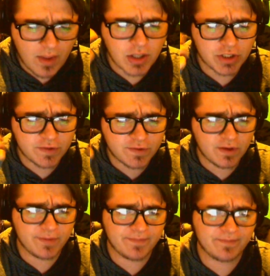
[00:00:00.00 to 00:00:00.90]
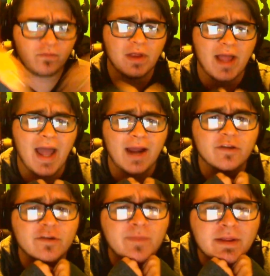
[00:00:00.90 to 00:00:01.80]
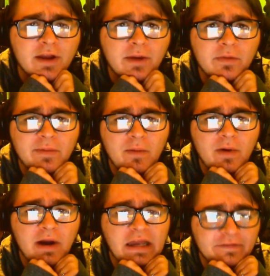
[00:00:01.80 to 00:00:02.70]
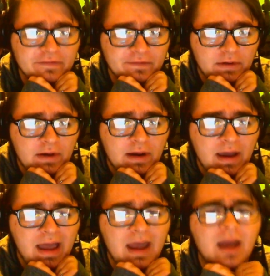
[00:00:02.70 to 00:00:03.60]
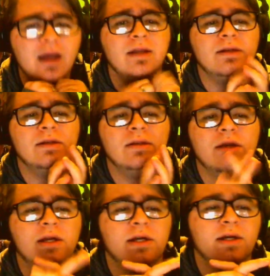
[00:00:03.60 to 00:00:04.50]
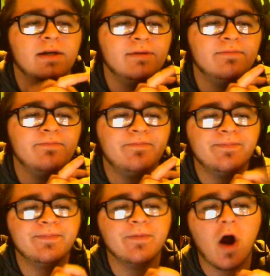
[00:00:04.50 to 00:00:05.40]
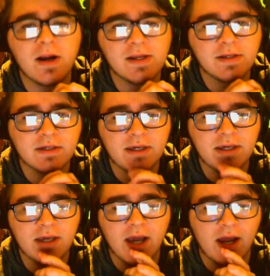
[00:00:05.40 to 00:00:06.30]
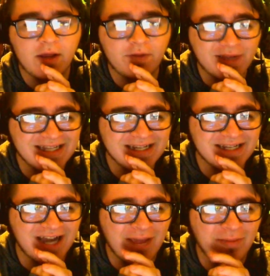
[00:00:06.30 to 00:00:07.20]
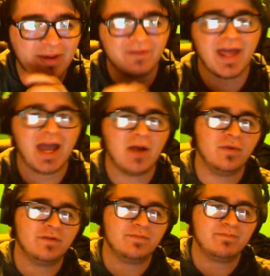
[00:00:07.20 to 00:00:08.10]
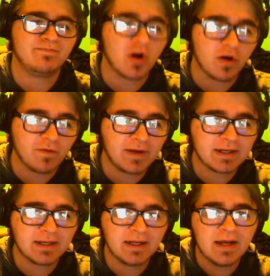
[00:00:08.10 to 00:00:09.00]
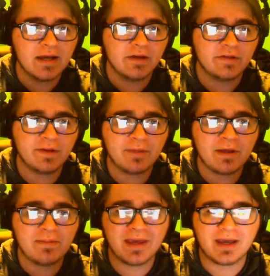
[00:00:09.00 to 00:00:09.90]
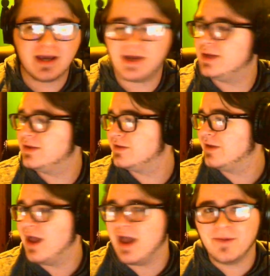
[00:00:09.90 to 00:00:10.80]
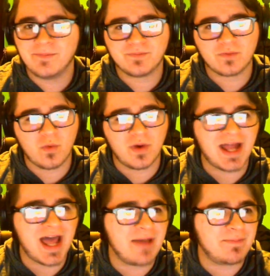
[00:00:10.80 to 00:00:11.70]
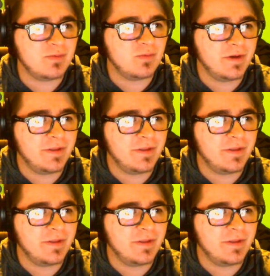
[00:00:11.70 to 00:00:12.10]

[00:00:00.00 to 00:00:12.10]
just to relax, spend time with my wife, and honestly, I think the timing of that was perfect, simply because what happened,